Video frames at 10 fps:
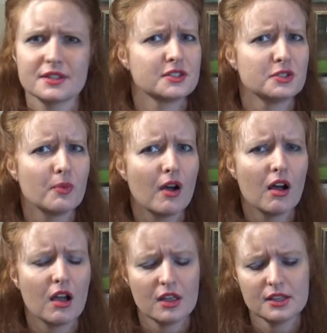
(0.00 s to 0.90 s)
and
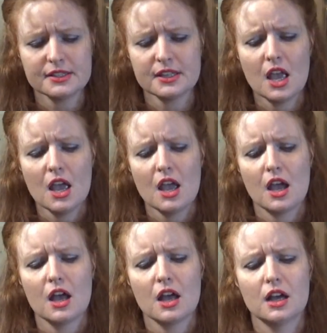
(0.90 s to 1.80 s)
similes,
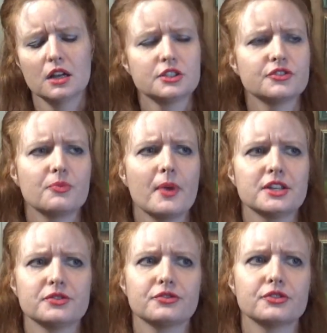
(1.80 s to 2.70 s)
a lot of
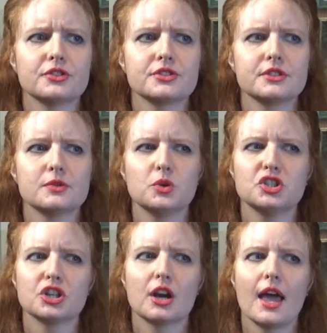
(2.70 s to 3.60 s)
metaphors
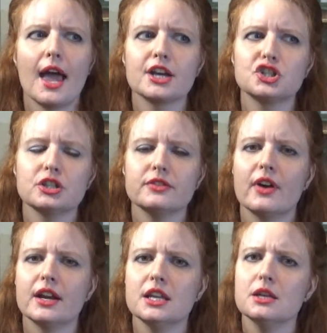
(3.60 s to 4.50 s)
which are actually
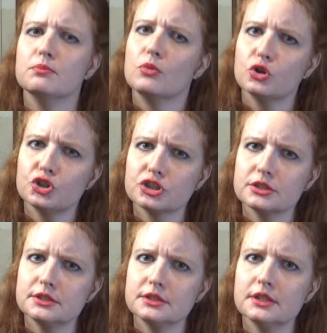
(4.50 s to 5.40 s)
very
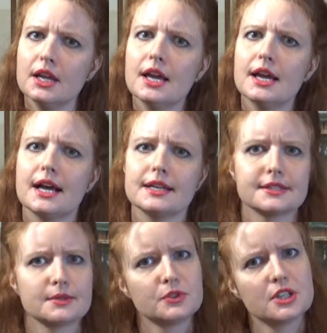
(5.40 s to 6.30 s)
emotional and
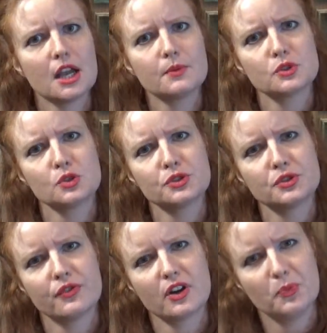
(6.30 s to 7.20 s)
sometimes
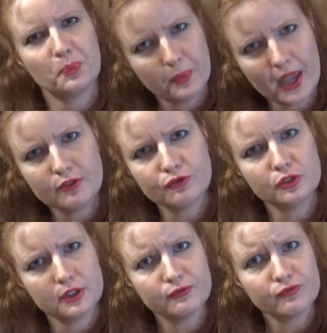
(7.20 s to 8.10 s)
also very
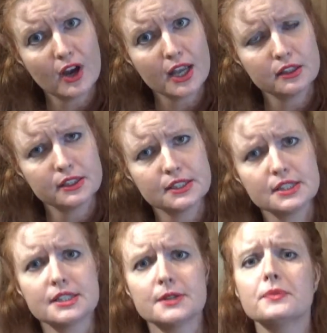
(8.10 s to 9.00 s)
painful and
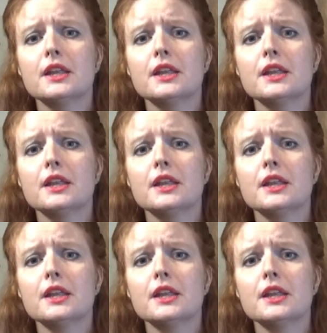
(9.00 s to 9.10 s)
violent.